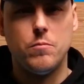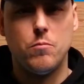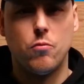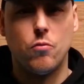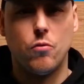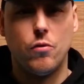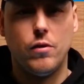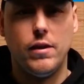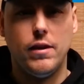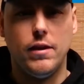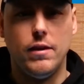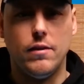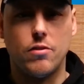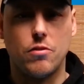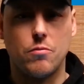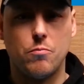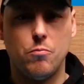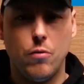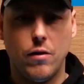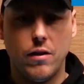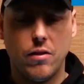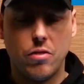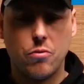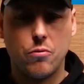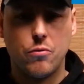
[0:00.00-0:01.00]
breathe.
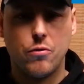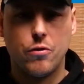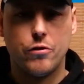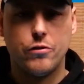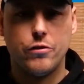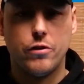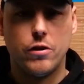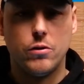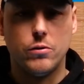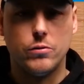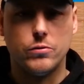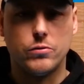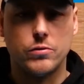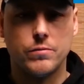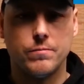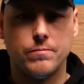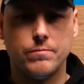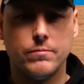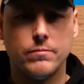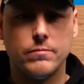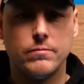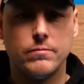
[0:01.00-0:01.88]
Breathe through your nose.